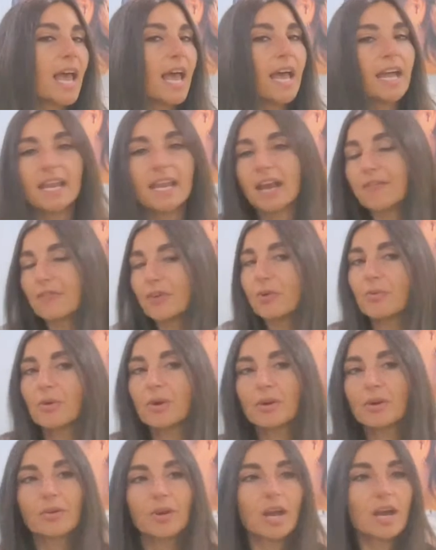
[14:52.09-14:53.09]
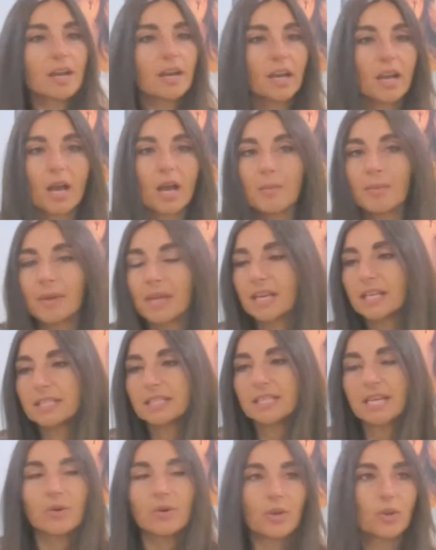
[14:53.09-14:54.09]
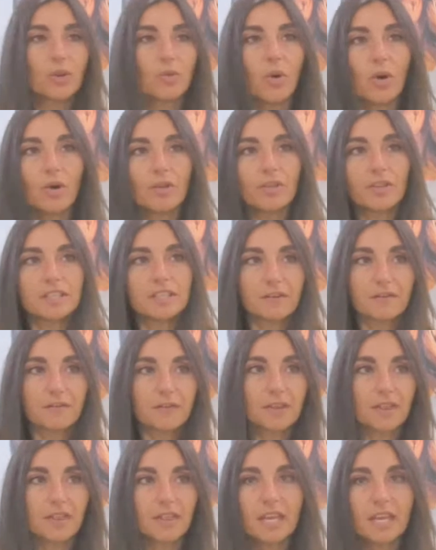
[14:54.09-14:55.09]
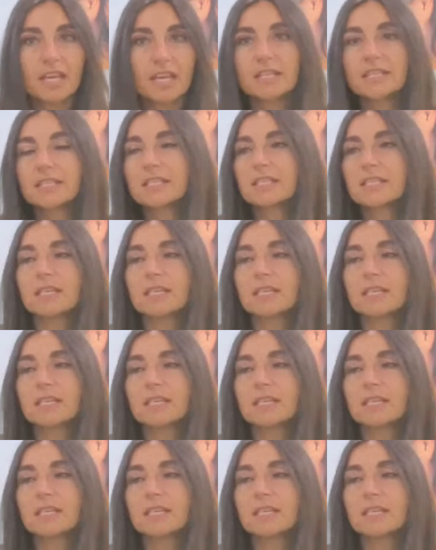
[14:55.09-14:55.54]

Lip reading: And everyone will kind of come in and tell you all the different things,